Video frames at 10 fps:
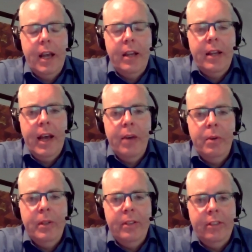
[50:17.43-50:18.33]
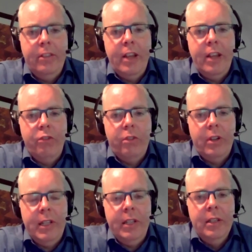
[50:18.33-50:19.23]
and how it is
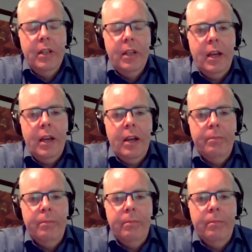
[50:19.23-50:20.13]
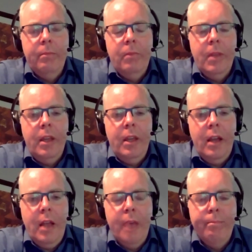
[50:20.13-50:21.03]
essentially um,
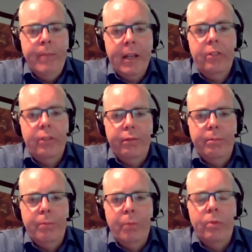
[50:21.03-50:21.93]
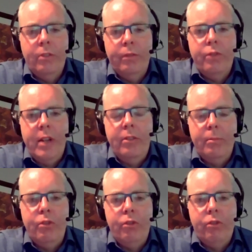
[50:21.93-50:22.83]
a, a, mix of modes of
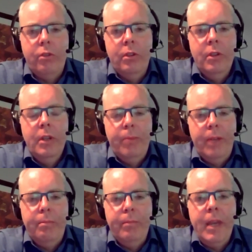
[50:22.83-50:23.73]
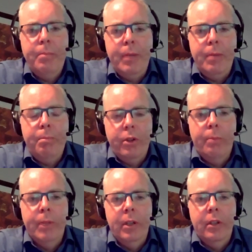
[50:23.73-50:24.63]
transmission, but maybe
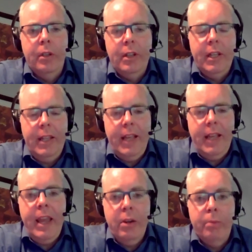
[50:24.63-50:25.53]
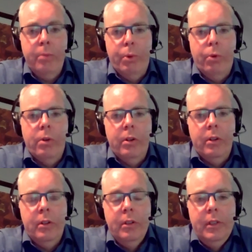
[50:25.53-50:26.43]
predominantly
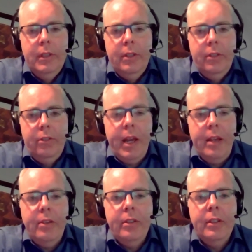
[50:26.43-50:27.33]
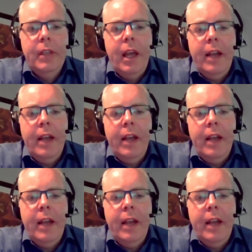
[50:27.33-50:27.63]
airborne spread.